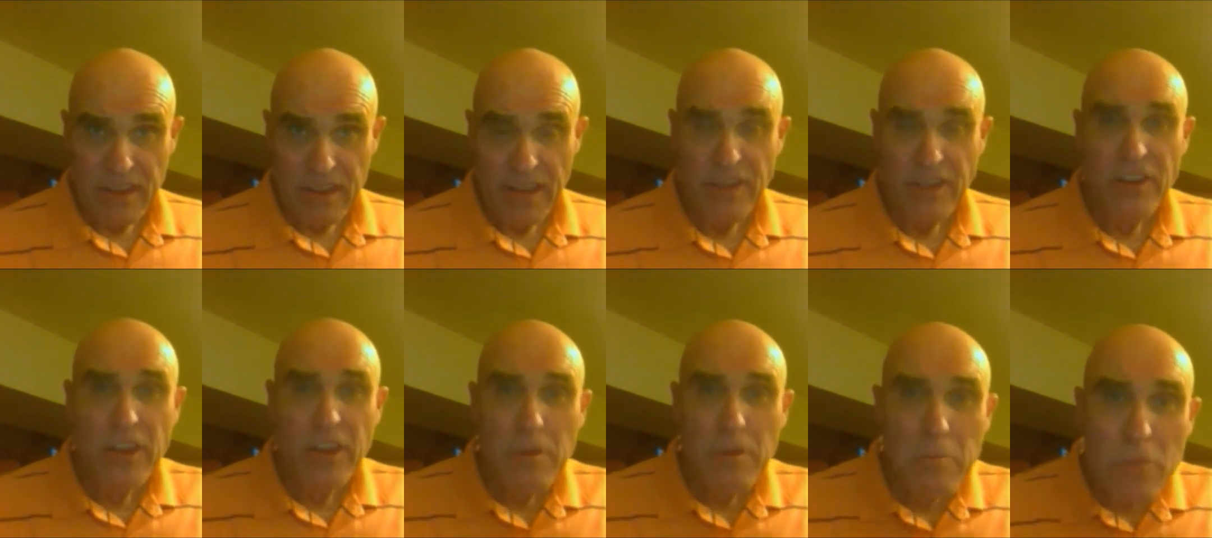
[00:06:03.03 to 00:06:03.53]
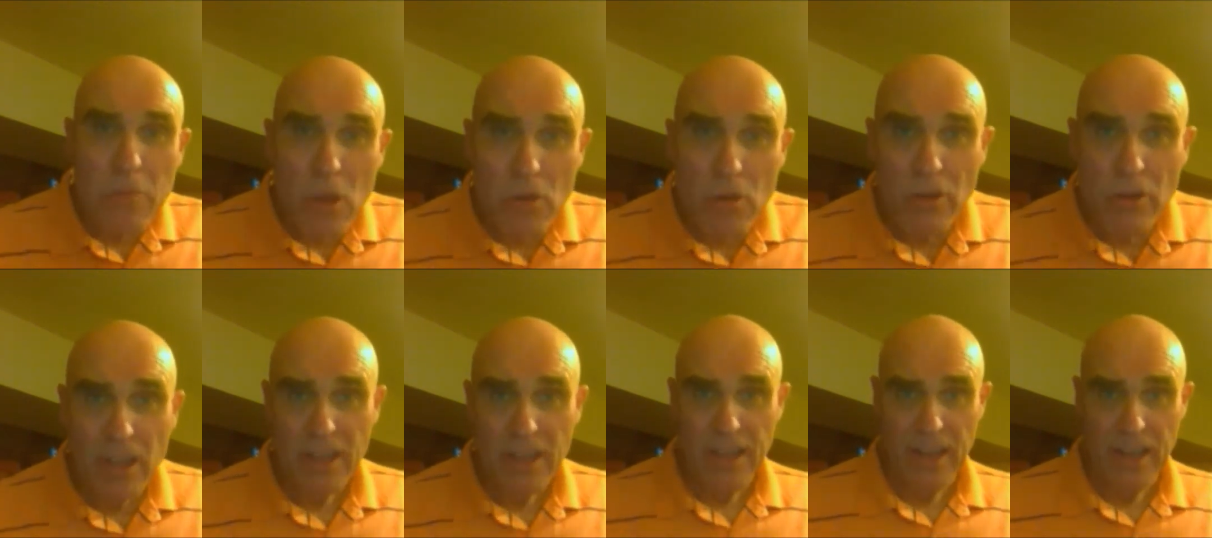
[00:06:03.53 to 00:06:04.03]
and
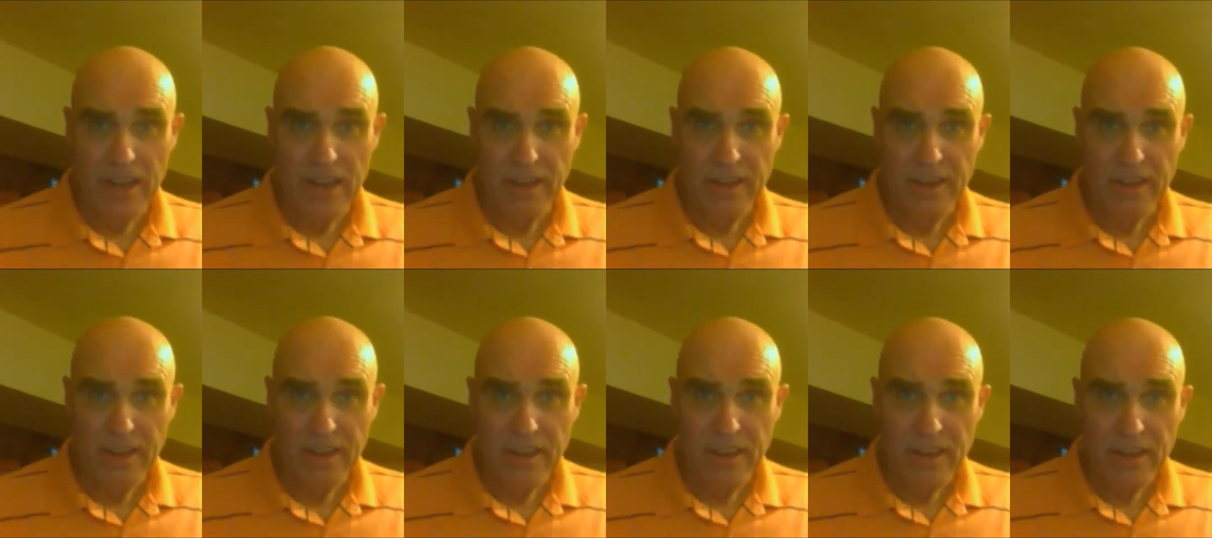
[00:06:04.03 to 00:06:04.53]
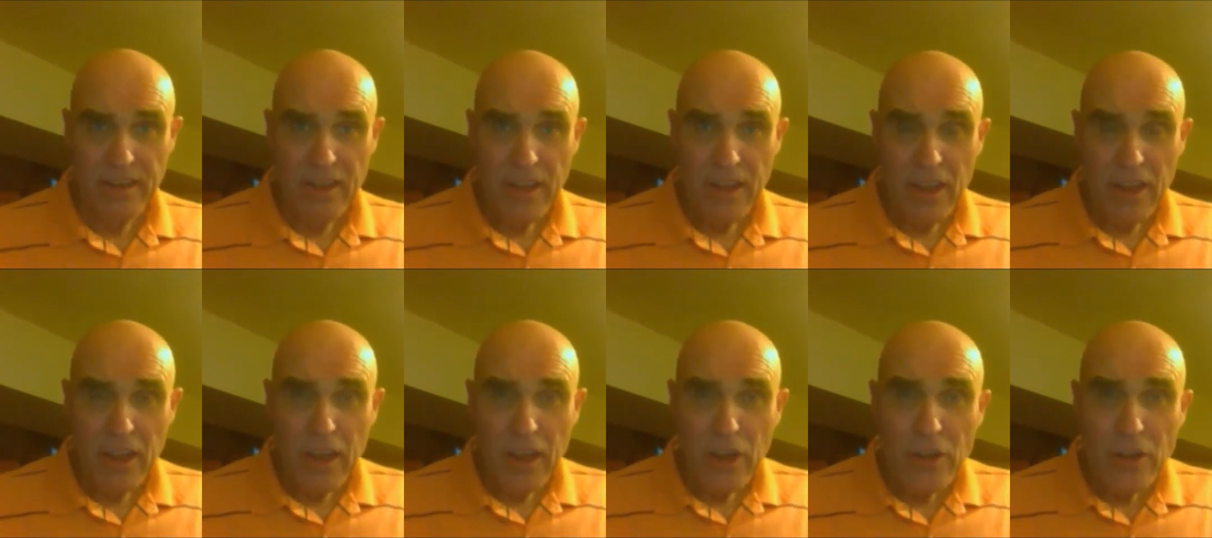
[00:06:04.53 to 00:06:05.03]
communicating it
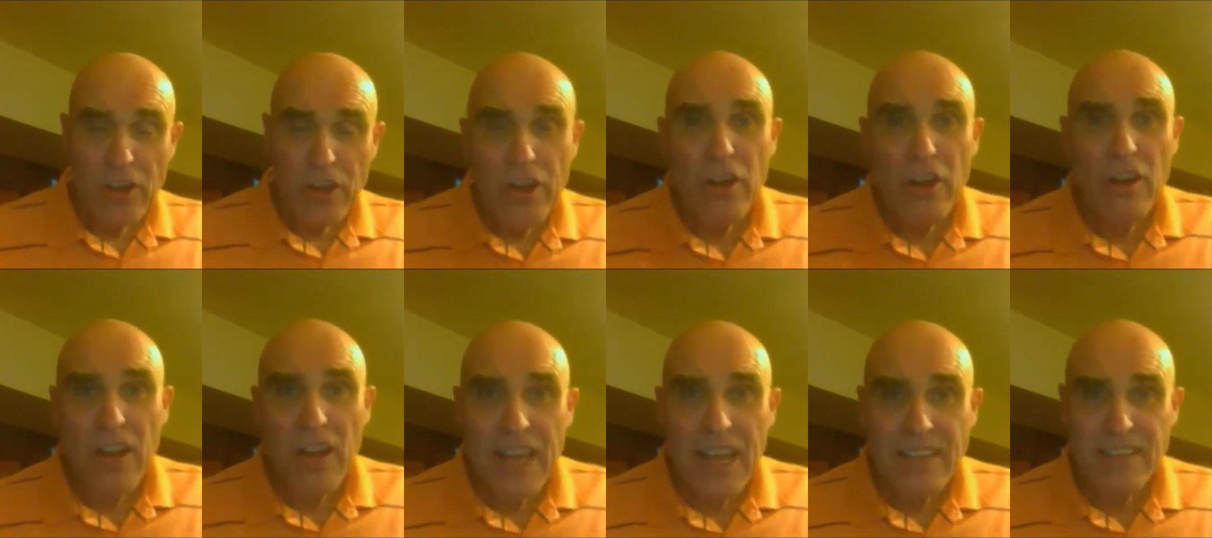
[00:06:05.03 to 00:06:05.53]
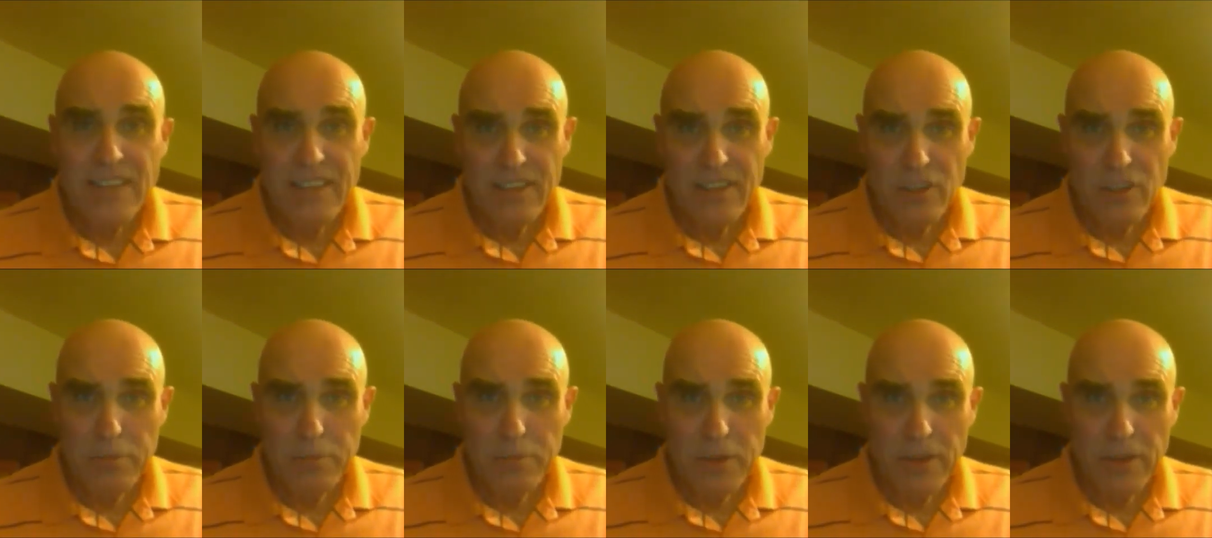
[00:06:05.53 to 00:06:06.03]
to your less
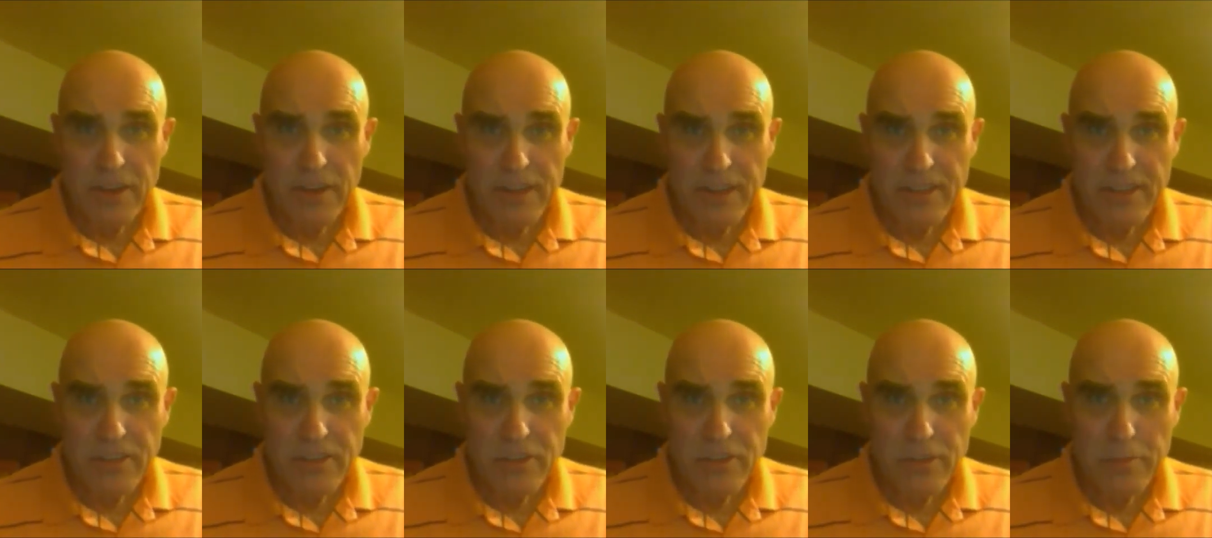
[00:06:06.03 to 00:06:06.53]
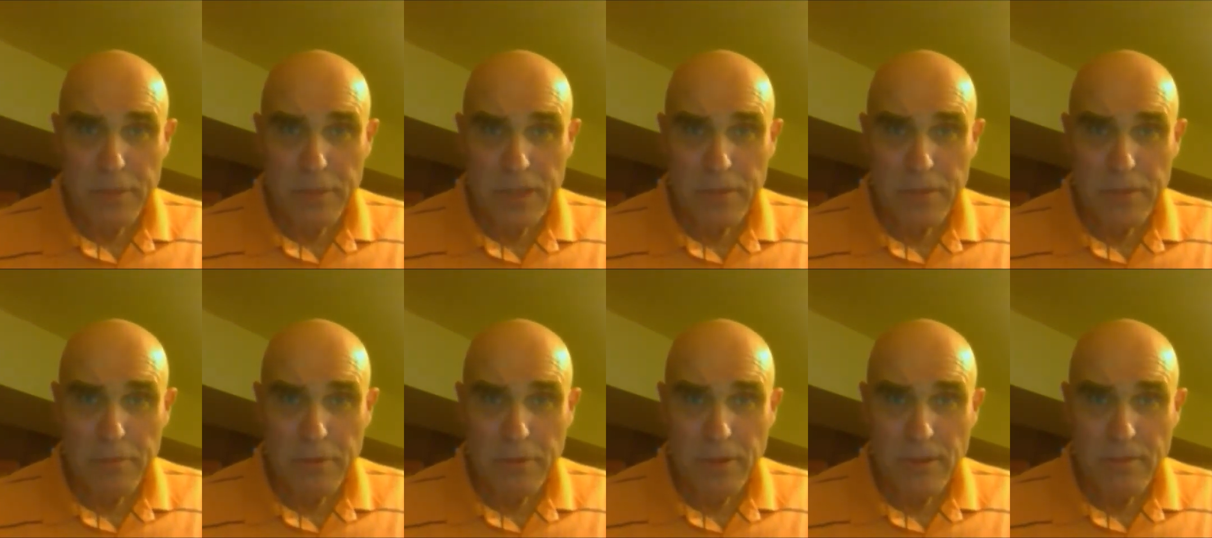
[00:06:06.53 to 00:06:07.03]
experienced
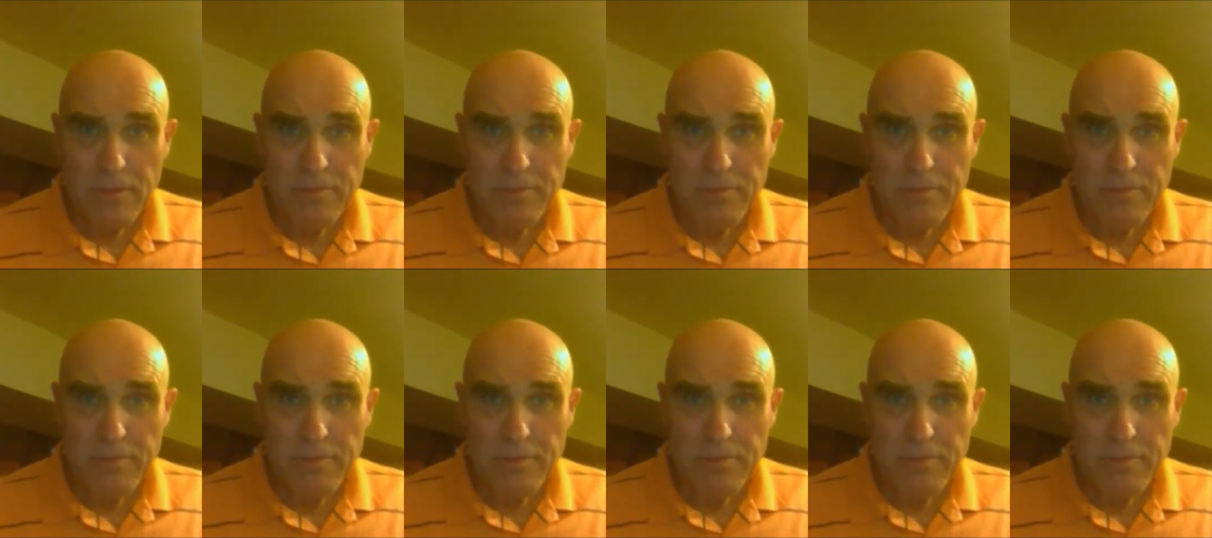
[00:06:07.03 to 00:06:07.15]
people.